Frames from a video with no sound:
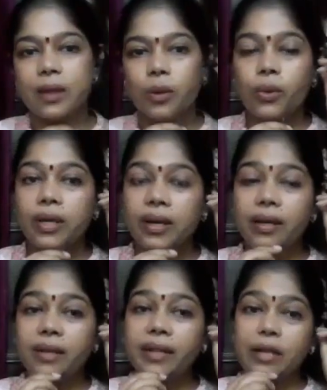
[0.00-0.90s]

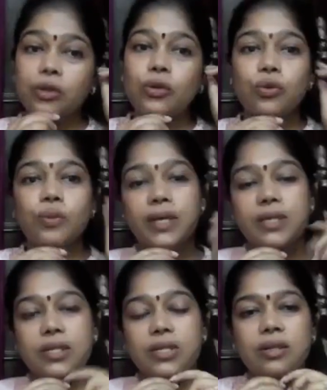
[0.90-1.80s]
Okay, then so you
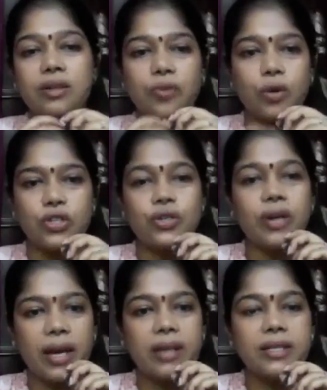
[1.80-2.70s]
must wash your
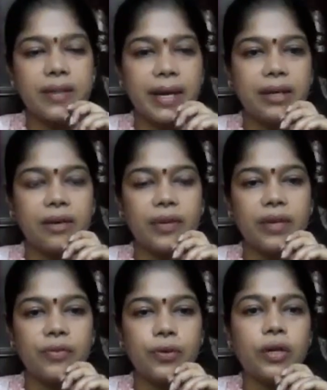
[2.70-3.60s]
hands right away
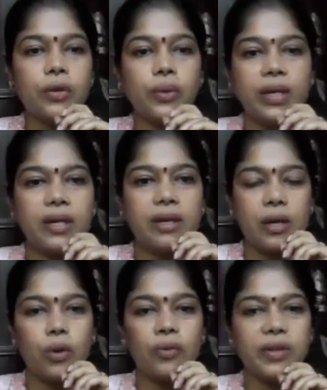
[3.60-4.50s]
if you are doing it
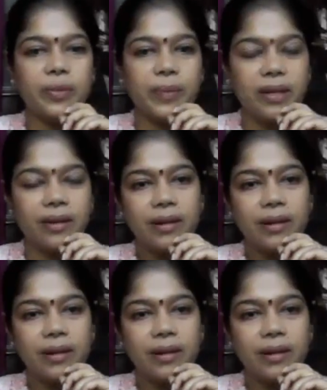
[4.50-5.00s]
along with me.